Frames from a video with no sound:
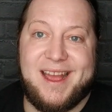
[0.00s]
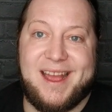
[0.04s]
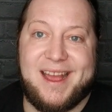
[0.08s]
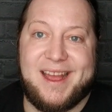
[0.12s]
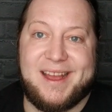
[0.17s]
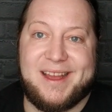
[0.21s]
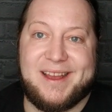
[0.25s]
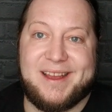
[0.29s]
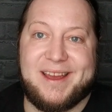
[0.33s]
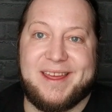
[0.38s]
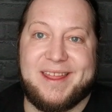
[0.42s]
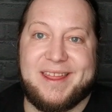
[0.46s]

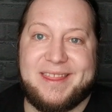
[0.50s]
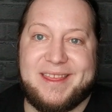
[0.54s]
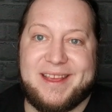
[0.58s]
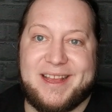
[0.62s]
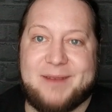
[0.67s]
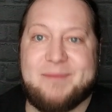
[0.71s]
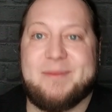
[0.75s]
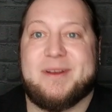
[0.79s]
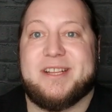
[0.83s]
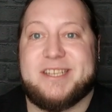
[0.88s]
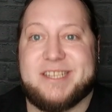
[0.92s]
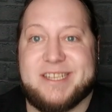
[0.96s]
I think
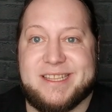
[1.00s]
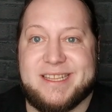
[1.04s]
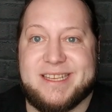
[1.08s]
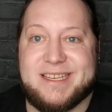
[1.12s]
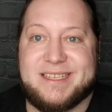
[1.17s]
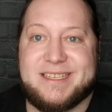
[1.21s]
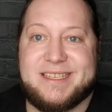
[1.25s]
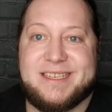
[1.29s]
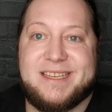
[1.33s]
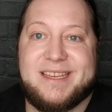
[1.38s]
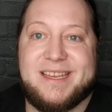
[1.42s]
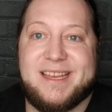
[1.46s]
I mentioned
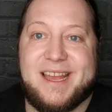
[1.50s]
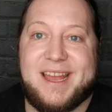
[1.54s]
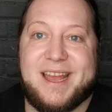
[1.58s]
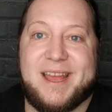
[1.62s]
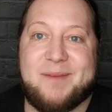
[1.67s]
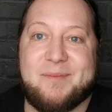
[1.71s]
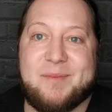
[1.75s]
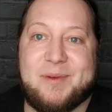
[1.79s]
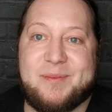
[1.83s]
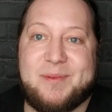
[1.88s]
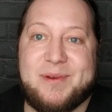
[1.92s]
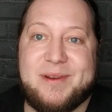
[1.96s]
this
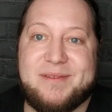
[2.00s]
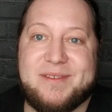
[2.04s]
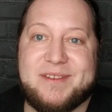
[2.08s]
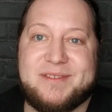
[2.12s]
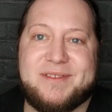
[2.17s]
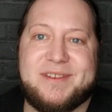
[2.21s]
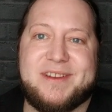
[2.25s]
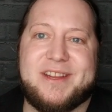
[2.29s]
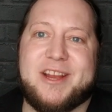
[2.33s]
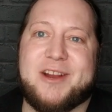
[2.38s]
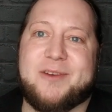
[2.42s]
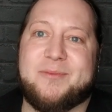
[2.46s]
my previous
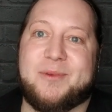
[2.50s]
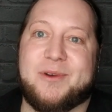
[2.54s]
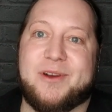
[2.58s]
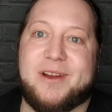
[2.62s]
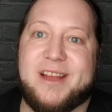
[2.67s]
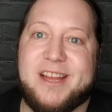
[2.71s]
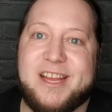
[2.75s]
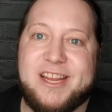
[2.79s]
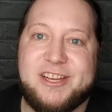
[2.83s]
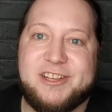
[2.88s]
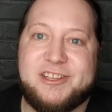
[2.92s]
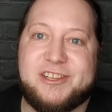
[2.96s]
video, but
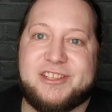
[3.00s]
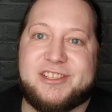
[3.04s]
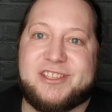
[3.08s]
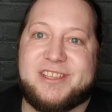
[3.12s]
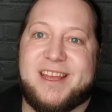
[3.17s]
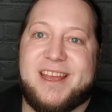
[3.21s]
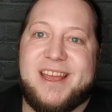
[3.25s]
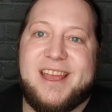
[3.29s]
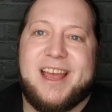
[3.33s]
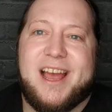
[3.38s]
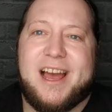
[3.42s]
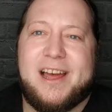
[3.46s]

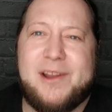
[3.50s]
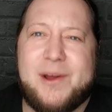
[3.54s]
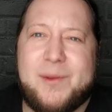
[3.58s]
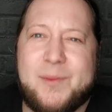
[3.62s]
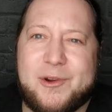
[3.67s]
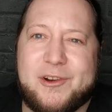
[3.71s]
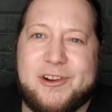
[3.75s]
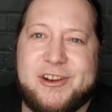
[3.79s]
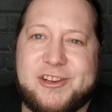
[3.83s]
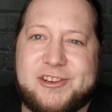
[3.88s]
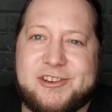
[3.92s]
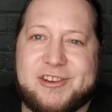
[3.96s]
just a lot
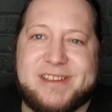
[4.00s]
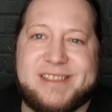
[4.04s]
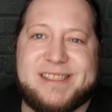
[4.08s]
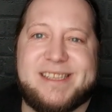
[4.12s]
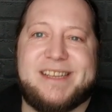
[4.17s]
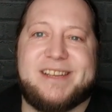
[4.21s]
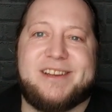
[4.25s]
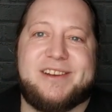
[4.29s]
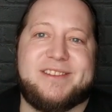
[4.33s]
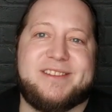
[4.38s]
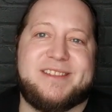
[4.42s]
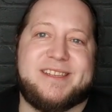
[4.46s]
more
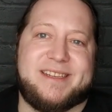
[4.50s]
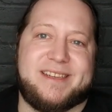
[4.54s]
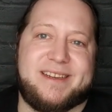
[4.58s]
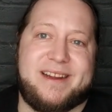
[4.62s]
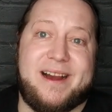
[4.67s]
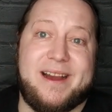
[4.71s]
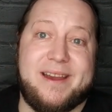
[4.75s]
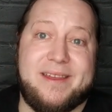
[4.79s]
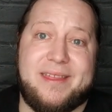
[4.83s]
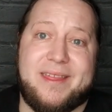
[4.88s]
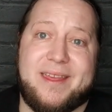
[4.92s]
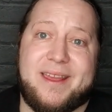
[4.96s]
interesting content,
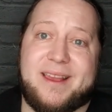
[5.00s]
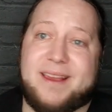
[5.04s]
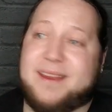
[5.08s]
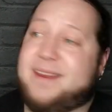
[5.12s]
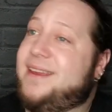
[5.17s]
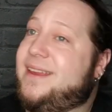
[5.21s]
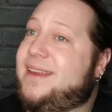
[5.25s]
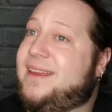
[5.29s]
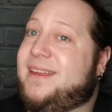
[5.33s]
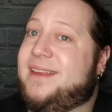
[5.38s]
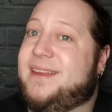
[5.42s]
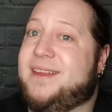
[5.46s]
I
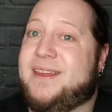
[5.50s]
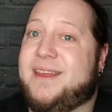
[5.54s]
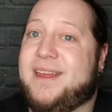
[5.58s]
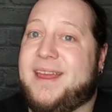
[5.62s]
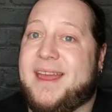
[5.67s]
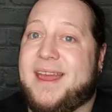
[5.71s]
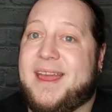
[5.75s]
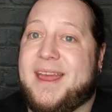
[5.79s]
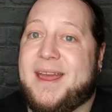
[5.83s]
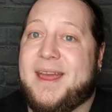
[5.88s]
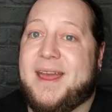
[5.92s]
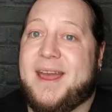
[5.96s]
think,
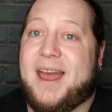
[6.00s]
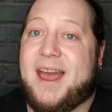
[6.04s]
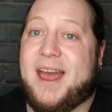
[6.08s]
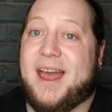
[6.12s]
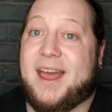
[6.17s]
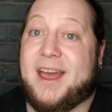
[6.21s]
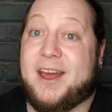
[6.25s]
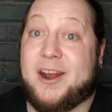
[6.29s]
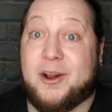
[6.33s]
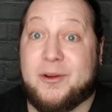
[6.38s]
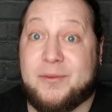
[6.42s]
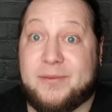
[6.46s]

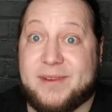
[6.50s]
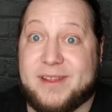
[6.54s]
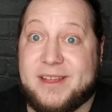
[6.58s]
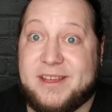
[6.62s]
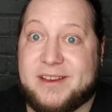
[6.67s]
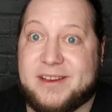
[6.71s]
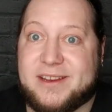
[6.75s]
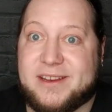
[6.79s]
and hopefully